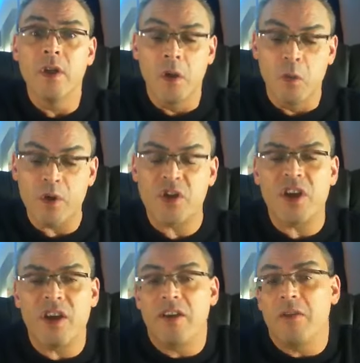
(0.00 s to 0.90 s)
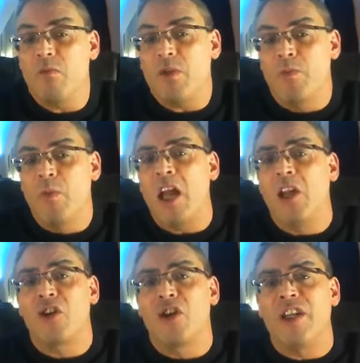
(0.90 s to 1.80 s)
which might
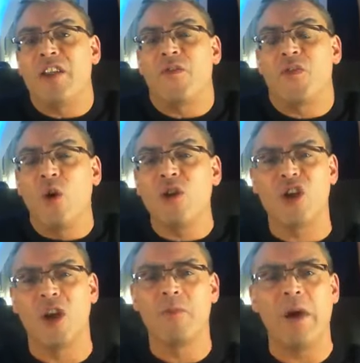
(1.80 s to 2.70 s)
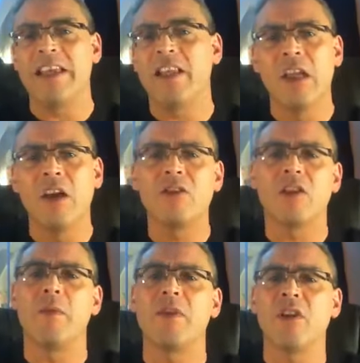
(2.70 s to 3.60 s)
look good in the short term, but in the long
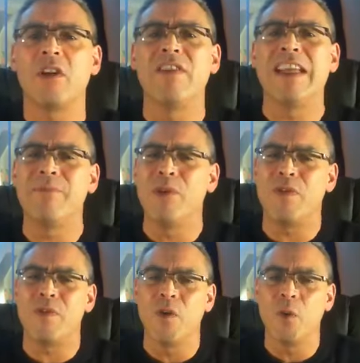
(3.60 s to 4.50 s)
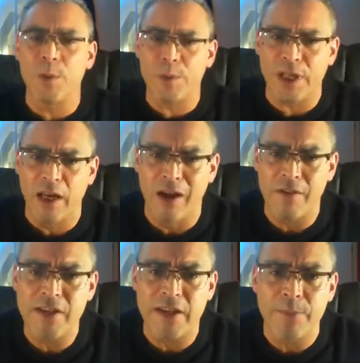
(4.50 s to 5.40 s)
term, it's not going to really move you forward with your
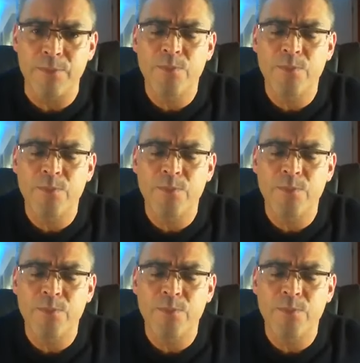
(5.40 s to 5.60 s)
life, is it?